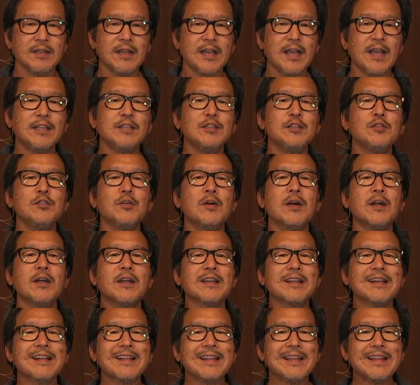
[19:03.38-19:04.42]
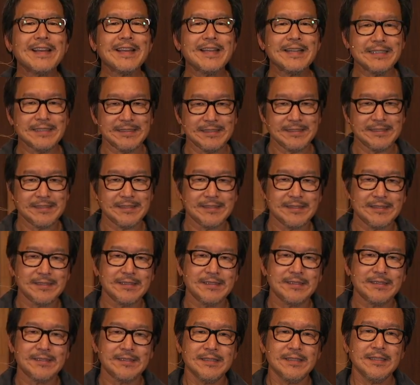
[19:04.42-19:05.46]
and you are cleansed.
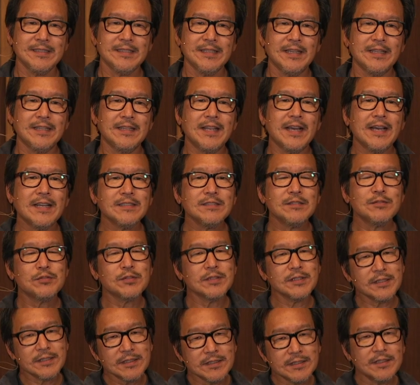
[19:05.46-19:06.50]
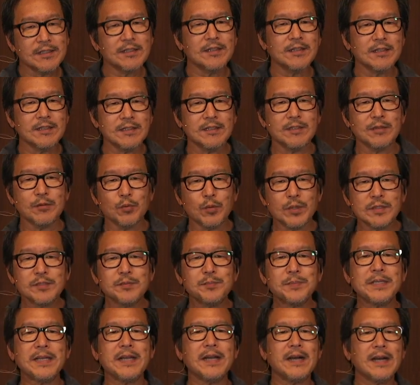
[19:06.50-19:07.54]
And that's really the what's
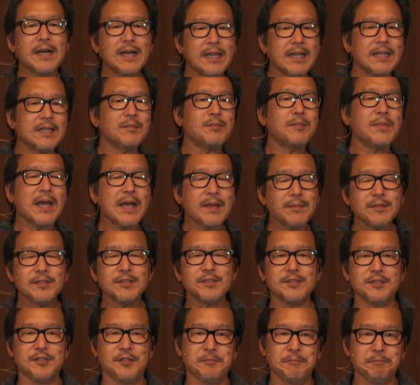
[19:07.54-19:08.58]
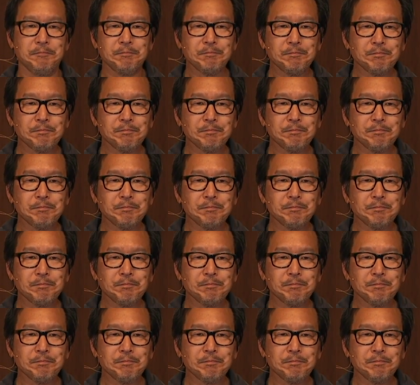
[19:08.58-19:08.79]
behind baptism.